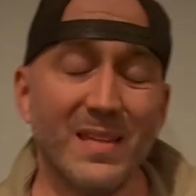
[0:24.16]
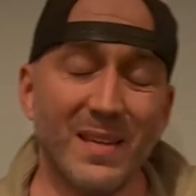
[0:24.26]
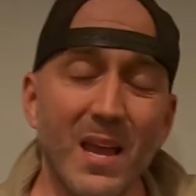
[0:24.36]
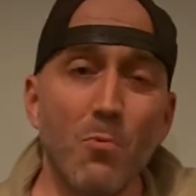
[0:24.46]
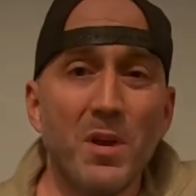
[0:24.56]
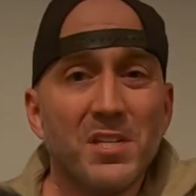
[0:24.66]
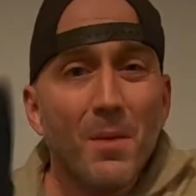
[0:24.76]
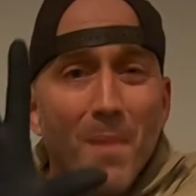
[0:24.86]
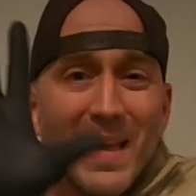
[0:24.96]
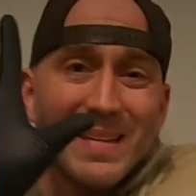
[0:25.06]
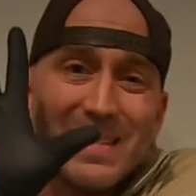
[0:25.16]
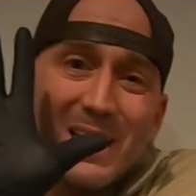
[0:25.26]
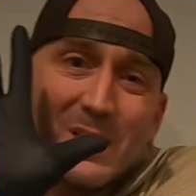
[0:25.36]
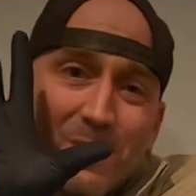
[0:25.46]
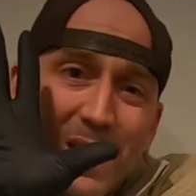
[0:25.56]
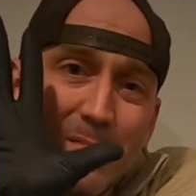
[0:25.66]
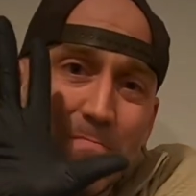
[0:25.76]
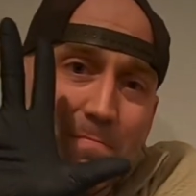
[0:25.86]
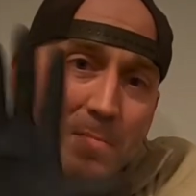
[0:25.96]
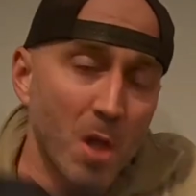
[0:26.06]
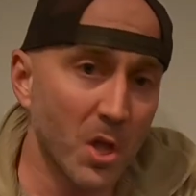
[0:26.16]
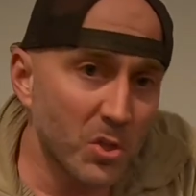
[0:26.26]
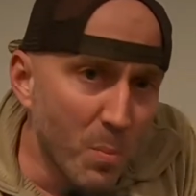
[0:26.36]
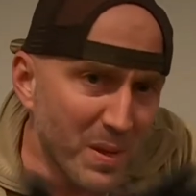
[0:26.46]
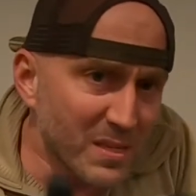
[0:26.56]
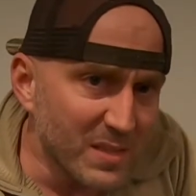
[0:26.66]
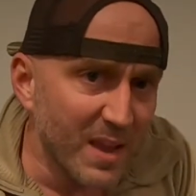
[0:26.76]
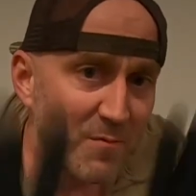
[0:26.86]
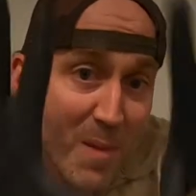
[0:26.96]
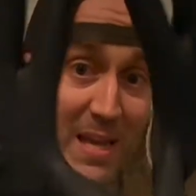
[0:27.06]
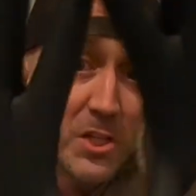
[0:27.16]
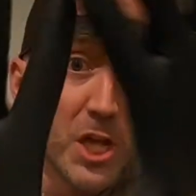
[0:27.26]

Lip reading: say we should make it 6 feet. To be safe, make it